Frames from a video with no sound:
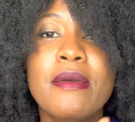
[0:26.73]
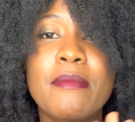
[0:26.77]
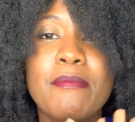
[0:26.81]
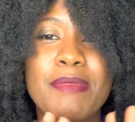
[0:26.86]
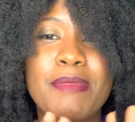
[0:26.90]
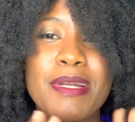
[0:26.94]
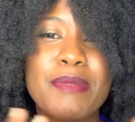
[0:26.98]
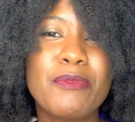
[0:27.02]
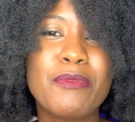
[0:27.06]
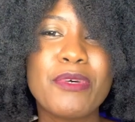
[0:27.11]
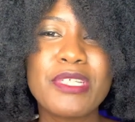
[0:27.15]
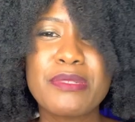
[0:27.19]

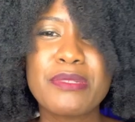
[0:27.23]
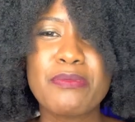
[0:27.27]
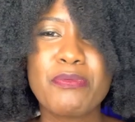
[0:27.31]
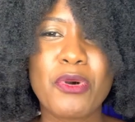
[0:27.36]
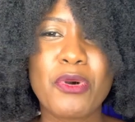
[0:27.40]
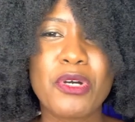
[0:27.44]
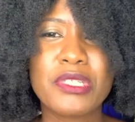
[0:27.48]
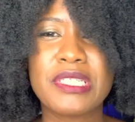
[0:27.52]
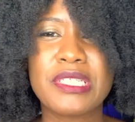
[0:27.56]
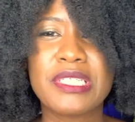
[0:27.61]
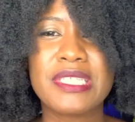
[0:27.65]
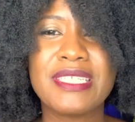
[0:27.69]
But most
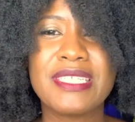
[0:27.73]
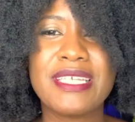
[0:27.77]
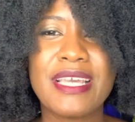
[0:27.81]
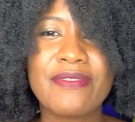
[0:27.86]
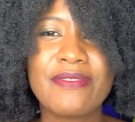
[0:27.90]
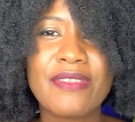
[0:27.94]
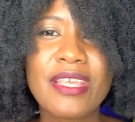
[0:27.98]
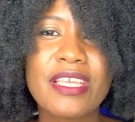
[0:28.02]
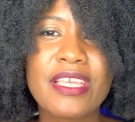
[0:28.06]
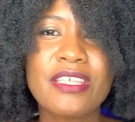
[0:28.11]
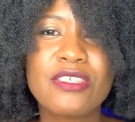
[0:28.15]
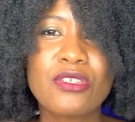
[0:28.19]
importantly, I
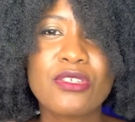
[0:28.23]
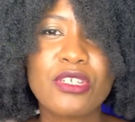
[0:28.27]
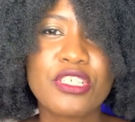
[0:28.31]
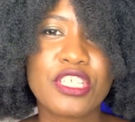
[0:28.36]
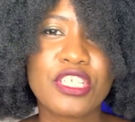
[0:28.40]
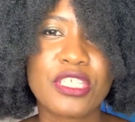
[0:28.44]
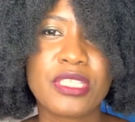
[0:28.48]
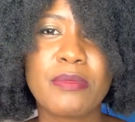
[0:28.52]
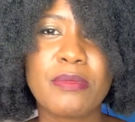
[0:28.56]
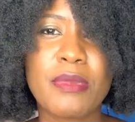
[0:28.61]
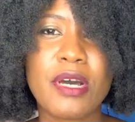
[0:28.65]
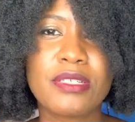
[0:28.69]
think it's not
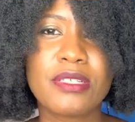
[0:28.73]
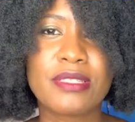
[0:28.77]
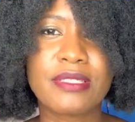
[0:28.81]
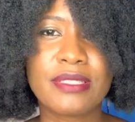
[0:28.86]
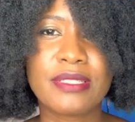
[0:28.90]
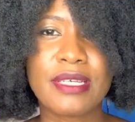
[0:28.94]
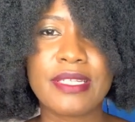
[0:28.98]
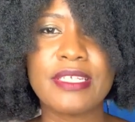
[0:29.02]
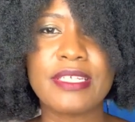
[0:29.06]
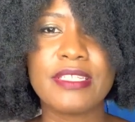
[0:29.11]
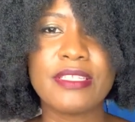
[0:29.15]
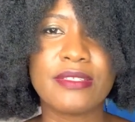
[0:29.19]
just about
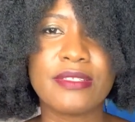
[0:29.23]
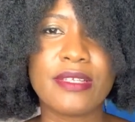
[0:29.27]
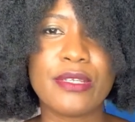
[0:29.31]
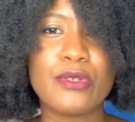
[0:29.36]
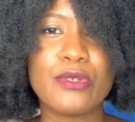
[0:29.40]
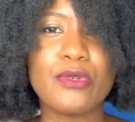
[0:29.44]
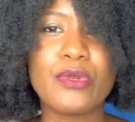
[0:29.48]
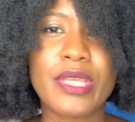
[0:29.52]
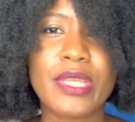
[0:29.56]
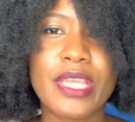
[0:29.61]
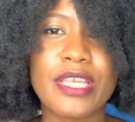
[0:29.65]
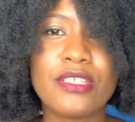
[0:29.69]
studying in the
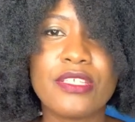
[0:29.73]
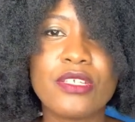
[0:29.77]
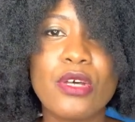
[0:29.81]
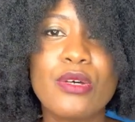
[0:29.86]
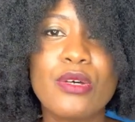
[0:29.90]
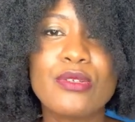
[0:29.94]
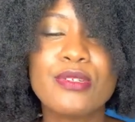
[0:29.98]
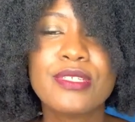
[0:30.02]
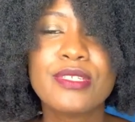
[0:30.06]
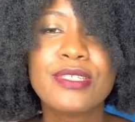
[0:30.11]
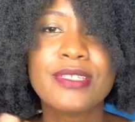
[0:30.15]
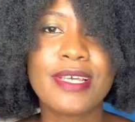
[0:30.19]
UK, it's
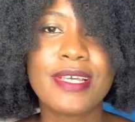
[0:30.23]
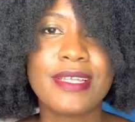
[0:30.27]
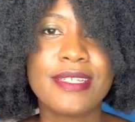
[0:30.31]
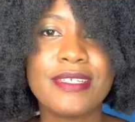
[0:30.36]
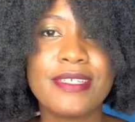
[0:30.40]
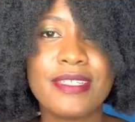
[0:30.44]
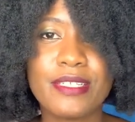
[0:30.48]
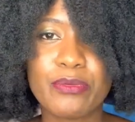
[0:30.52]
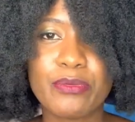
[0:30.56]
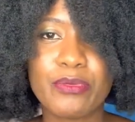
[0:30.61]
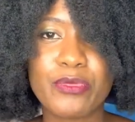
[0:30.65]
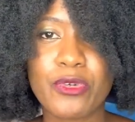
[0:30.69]
also
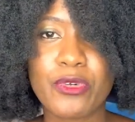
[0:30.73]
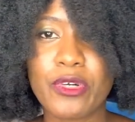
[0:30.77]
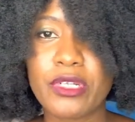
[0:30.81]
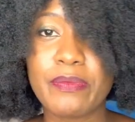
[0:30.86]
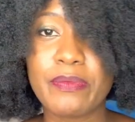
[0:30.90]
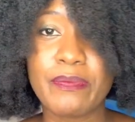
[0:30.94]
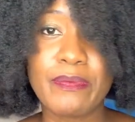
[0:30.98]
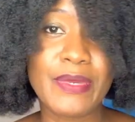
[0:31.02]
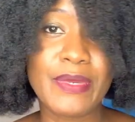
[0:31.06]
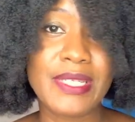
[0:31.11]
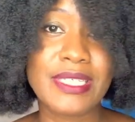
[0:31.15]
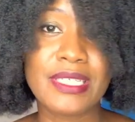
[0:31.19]
studying
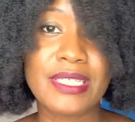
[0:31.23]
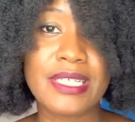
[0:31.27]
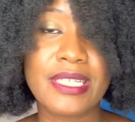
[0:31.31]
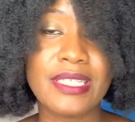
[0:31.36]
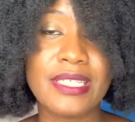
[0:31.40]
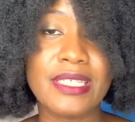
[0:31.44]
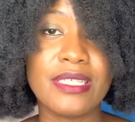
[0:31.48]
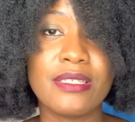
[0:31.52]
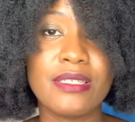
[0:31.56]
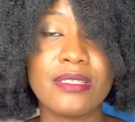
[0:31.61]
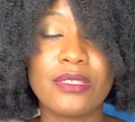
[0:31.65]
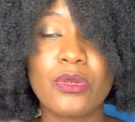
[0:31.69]
abroad,
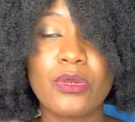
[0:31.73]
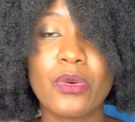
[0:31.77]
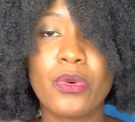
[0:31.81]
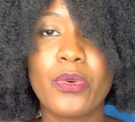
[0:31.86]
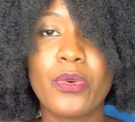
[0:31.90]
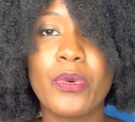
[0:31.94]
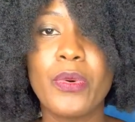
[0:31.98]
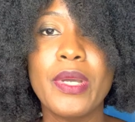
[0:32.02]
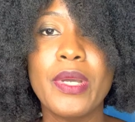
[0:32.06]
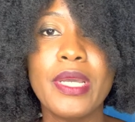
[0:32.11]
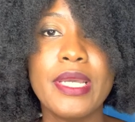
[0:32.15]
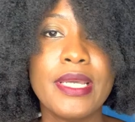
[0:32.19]
basically.
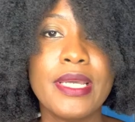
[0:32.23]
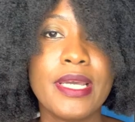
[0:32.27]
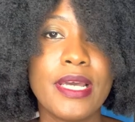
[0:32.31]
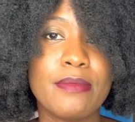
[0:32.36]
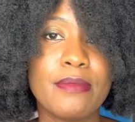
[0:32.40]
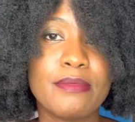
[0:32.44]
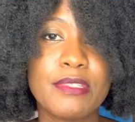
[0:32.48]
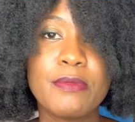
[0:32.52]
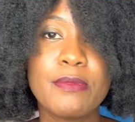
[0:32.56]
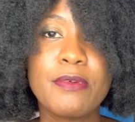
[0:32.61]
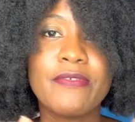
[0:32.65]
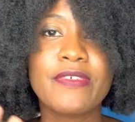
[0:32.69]
So
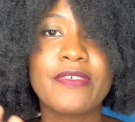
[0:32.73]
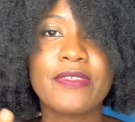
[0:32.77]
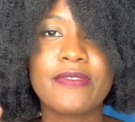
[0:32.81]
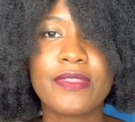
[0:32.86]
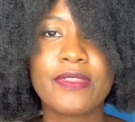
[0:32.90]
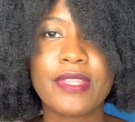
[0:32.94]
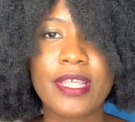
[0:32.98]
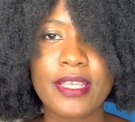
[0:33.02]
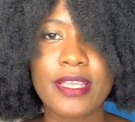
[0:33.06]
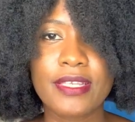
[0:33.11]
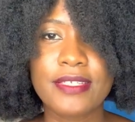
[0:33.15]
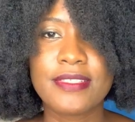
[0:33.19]
some of the
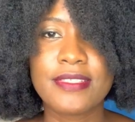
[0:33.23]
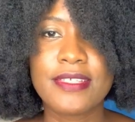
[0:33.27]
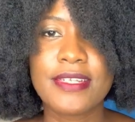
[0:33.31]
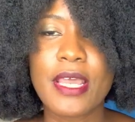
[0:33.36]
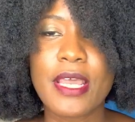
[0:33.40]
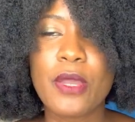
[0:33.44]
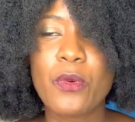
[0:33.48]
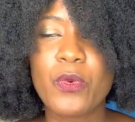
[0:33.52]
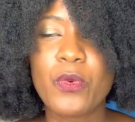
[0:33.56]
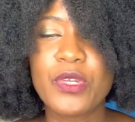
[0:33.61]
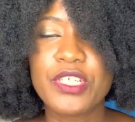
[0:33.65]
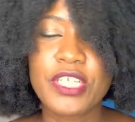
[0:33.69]
things that
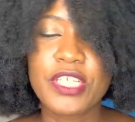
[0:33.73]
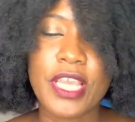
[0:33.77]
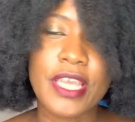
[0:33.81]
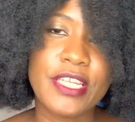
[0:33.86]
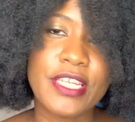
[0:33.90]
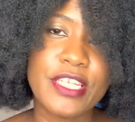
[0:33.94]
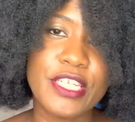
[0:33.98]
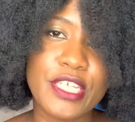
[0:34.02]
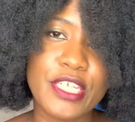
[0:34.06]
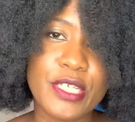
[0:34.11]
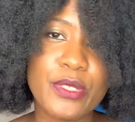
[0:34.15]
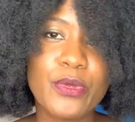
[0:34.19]
I wish I
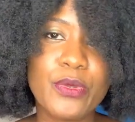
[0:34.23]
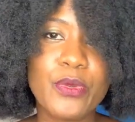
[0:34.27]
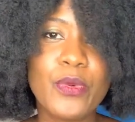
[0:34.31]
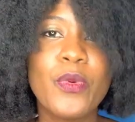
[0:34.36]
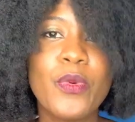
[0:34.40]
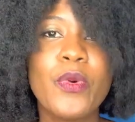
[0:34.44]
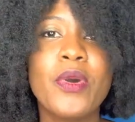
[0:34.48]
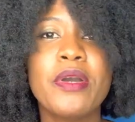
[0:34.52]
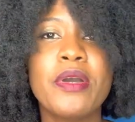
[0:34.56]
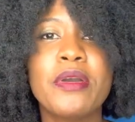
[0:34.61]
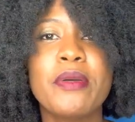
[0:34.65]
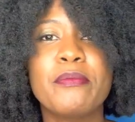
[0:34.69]

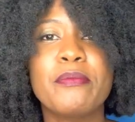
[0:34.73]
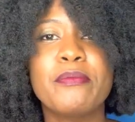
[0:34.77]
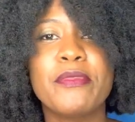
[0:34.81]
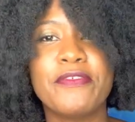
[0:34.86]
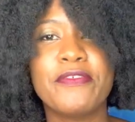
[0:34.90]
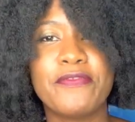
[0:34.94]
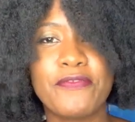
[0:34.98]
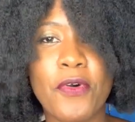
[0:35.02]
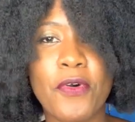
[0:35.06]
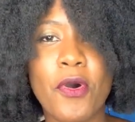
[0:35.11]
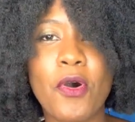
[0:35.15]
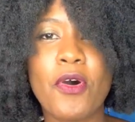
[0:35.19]
knew
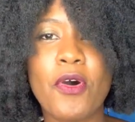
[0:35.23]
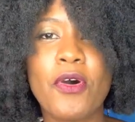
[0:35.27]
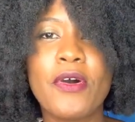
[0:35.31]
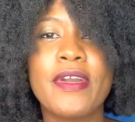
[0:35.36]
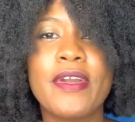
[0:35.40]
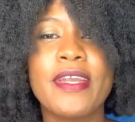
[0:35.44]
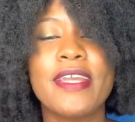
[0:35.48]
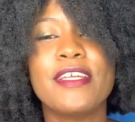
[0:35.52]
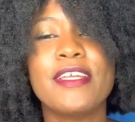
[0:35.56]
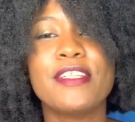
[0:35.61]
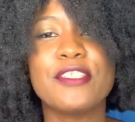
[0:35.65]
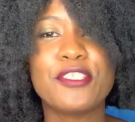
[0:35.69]
before
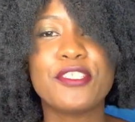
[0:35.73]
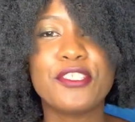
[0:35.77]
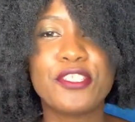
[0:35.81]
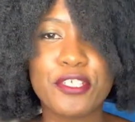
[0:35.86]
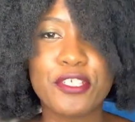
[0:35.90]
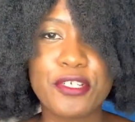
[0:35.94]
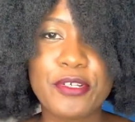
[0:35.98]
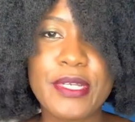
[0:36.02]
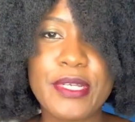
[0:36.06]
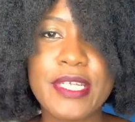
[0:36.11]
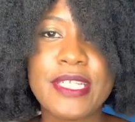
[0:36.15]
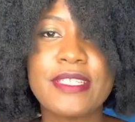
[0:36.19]
and
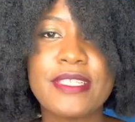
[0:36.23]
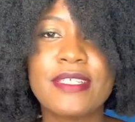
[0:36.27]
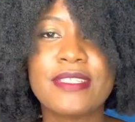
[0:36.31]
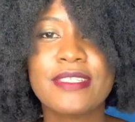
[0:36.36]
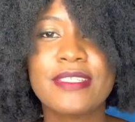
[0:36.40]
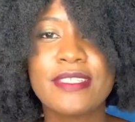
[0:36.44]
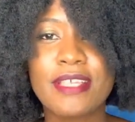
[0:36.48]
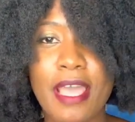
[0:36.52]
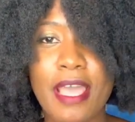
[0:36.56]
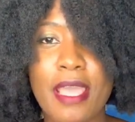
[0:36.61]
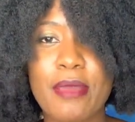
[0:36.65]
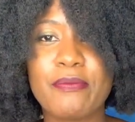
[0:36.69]
during the
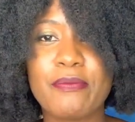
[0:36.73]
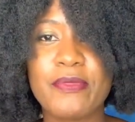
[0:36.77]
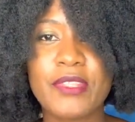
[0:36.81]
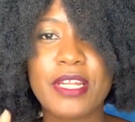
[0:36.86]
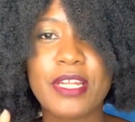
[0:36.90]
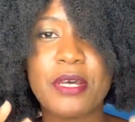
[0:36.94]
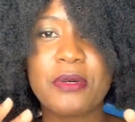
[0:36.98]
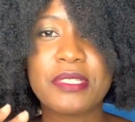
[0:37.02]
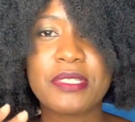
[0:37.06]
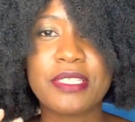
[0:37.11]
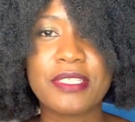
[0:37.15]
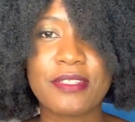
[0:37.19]
time that
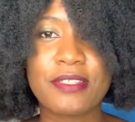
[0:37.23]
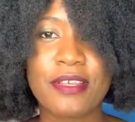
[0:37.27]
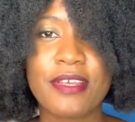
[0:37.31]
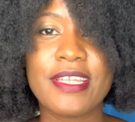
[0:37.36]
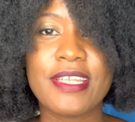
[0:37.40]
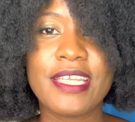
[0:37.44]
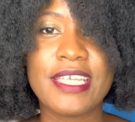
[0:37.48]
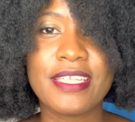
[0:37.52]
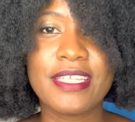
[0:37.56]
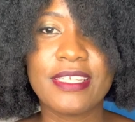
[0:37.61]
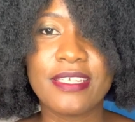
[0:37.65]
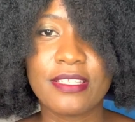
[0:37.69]
I was
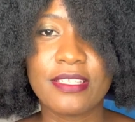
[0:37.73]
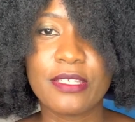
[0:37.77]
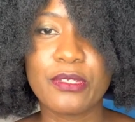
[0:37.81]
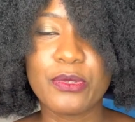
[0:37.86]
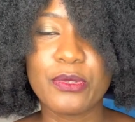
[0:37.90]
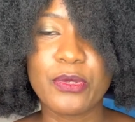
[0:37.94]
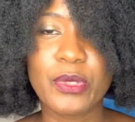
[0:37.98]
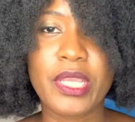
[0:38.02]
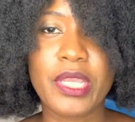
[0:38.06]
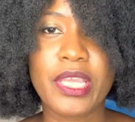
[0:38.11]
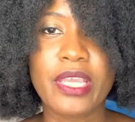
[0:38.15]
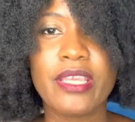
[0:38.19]
studying in the
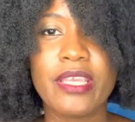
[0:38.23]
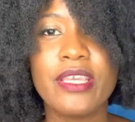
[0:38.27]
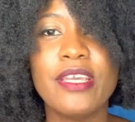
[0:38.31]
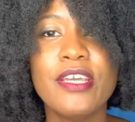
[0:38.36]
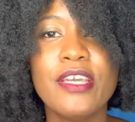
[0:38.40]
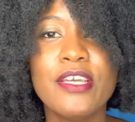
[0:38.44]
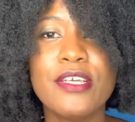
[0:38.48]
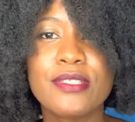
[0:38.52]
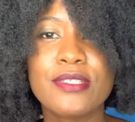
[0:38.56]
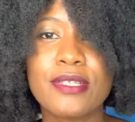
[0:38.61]
UK.